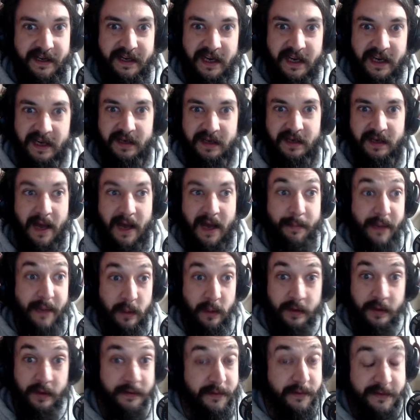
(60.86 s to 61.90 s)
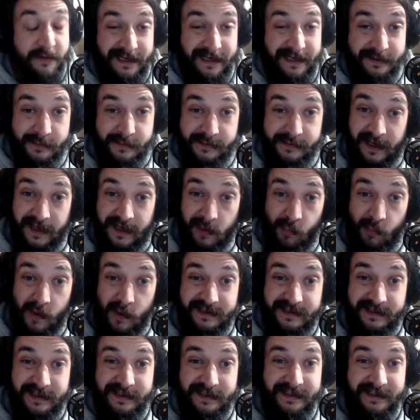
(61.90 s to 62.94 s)
thinking about other tattoos that I
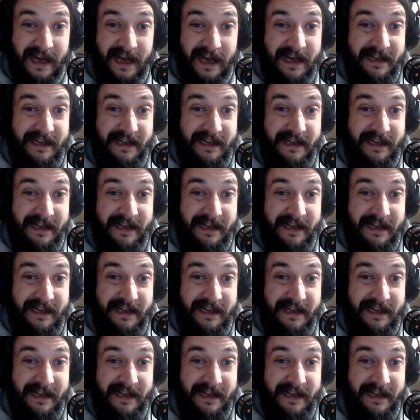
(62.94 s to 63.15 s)
wanted